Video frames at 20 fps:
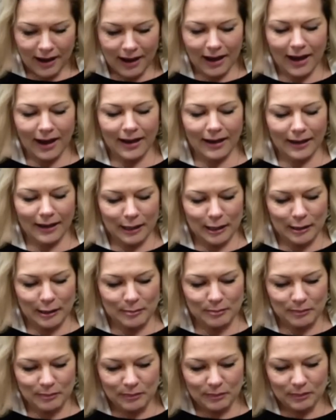
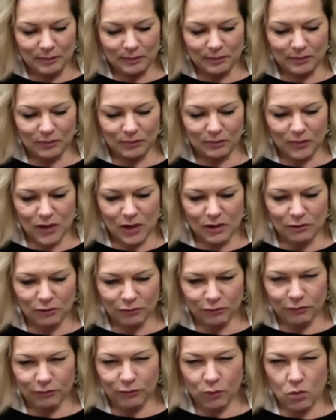I,
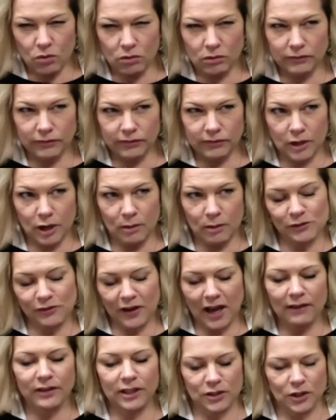almost
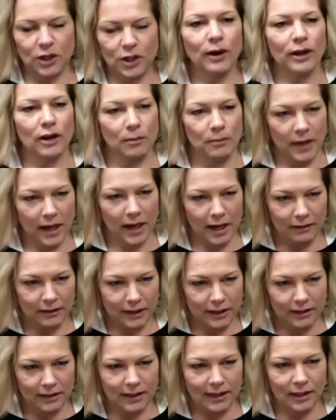5 years ago, I got
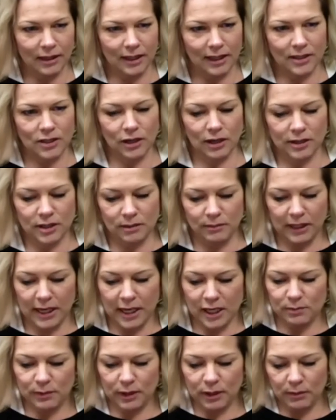married and I talked to my
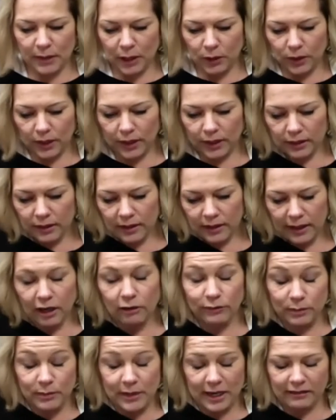husband about it. I got
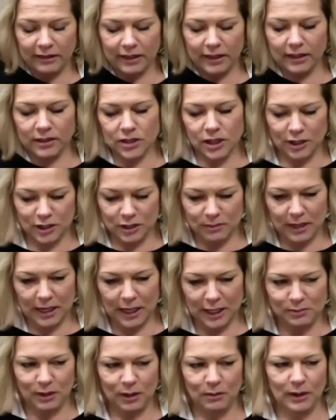remarried, talked to my
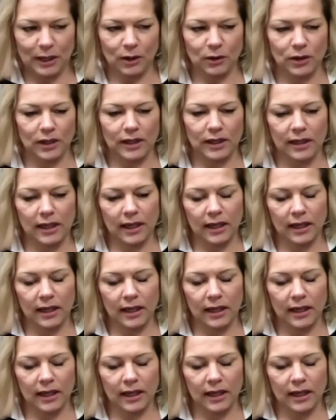husband about it.